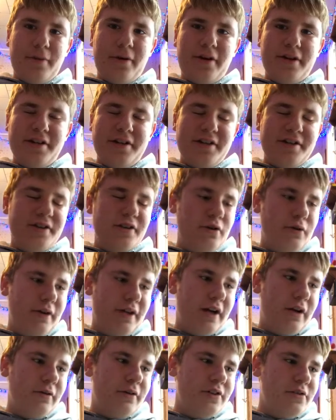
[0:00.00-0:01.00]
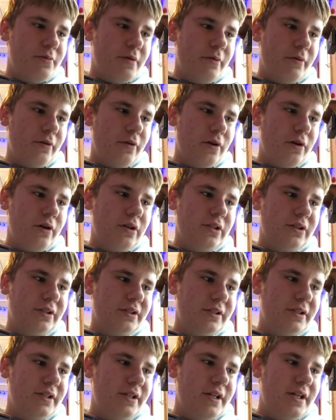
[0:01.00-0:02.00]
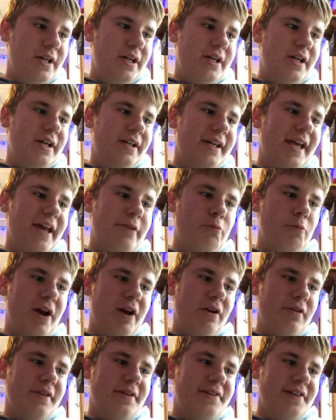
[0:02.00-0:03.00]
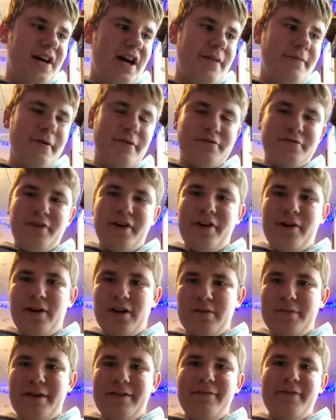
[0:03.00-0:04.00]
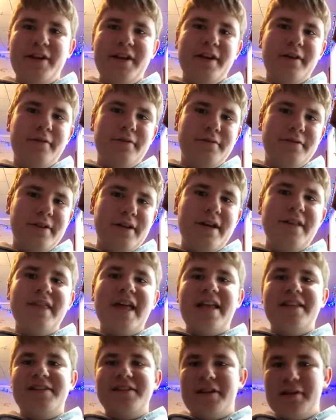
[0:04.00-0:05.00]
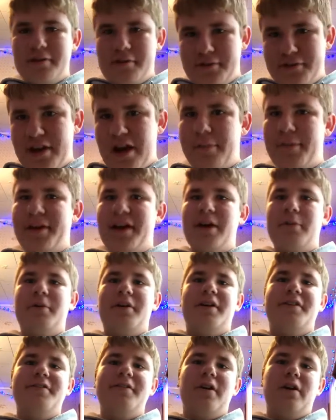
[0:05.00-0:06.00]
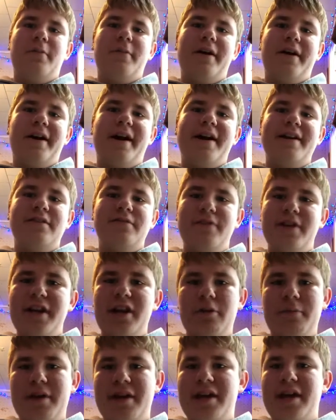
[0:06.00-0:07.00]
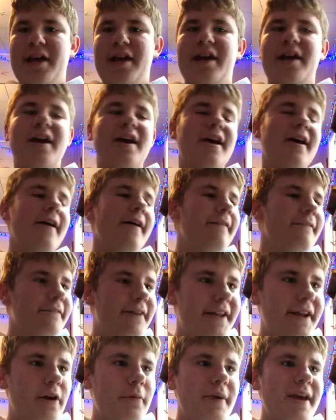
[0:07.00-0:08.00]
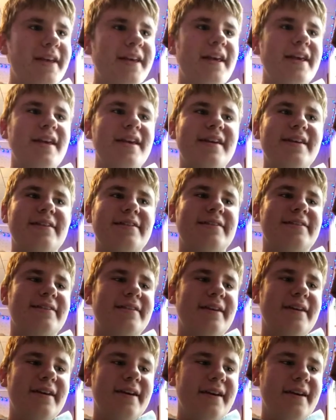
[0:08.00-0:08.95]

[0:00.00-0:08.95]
part in too, because we were all getting wet all the time. It was very hard to make videos, and that's another topic I want to talk about, guys. Video making. Video making is,